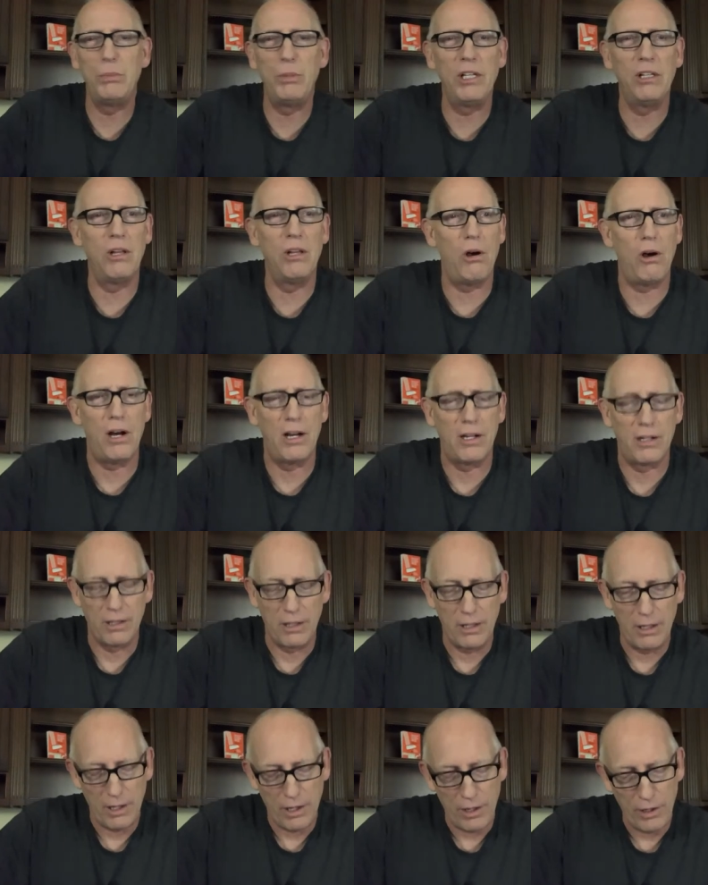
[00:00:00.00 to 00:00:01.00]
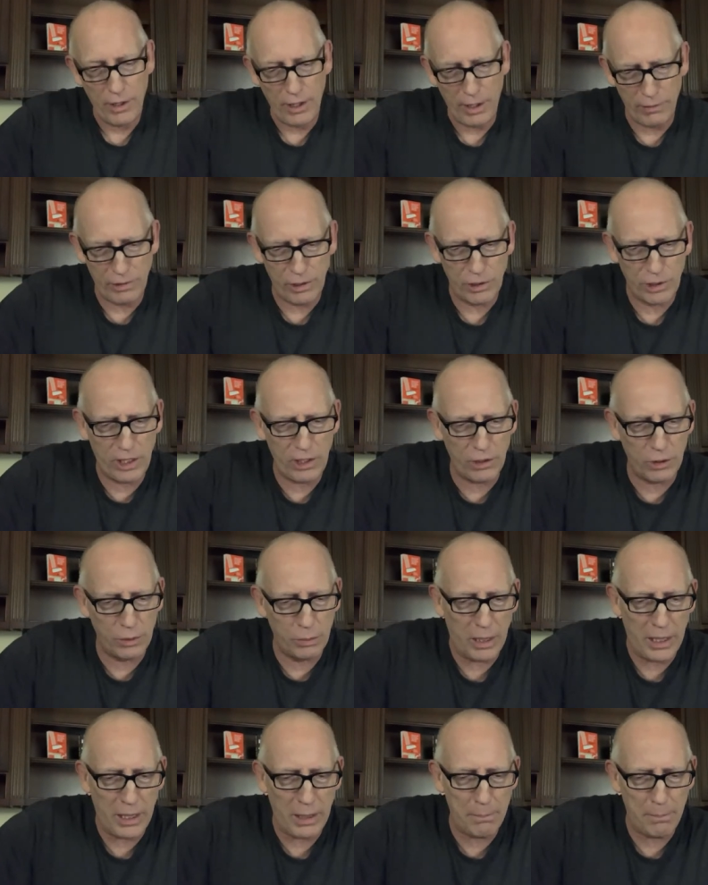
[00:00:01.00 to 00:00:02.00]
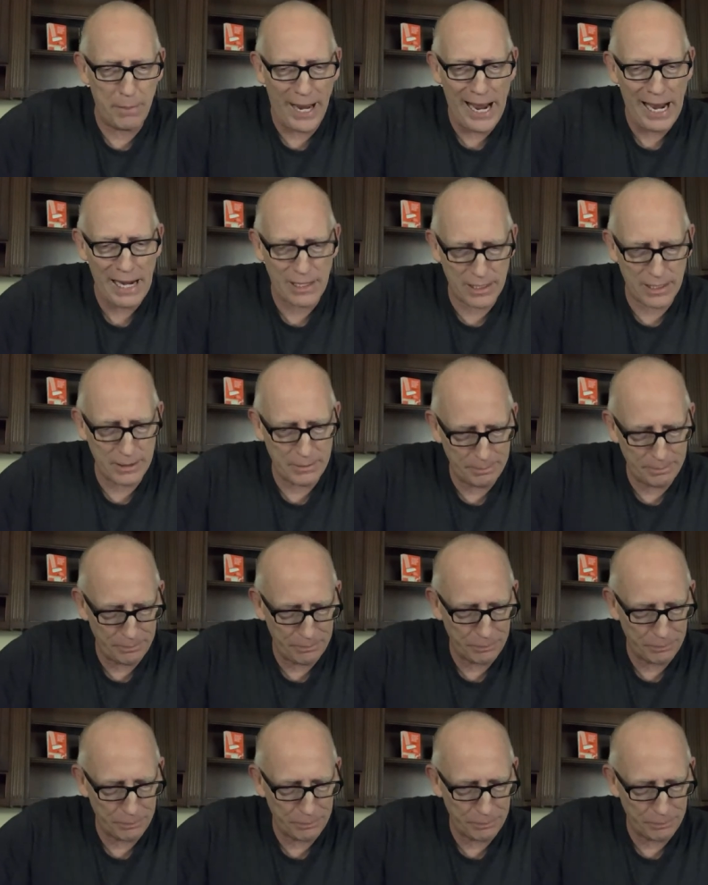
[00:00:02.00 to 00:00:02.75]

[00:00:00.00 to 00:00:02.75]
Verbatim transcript: be a law. If you're killed by a bat,